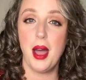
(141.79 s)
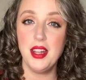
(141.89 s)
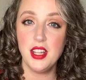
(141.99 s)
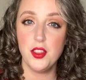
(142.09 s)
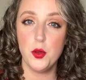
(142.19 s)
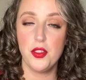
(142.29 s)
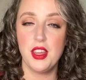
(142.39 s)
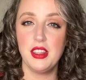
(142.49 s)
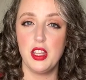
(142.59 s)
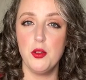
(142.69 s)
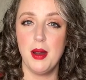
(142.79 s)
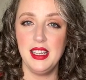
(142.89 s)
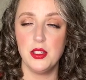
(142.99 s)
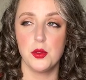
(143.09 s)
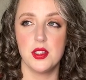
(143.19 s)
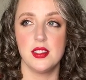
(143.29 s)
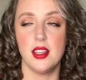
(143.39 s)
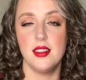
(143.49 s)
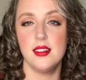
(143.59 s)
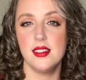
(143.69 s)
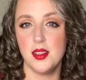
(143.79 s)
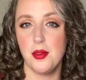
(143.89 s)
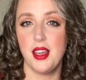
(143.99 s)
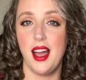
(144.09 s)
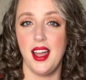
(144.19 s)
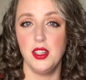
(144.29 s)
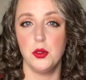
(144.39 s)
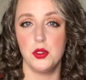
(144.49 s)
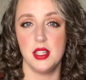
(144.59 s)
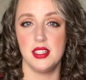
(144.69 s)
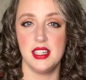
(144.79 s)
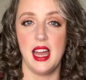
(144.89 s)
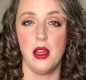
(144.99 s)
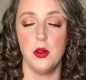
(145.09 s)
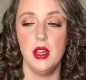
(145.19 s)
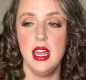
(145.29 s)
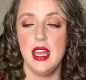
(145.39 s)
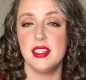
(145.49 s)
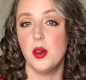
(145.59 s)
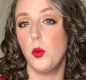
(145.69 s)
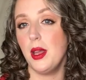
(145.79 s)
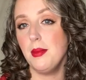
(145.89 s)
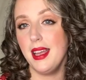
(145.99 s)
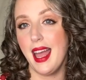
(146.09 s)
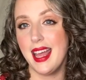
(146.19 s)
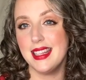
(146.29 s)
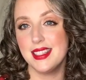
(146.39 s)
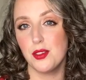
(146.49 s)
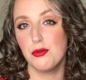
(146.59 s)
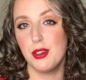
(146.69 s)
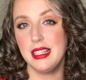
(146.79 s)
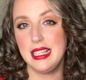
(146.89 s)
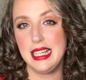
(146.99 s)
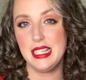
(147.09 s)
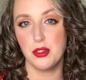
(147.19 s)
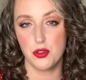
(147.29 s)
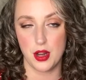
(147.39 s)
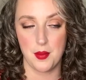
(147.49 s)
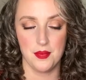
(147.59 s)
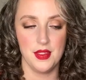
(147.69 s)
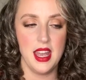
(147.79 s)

Another thing that you might notice, and this is something I notice now, is that when my ends really need a trim,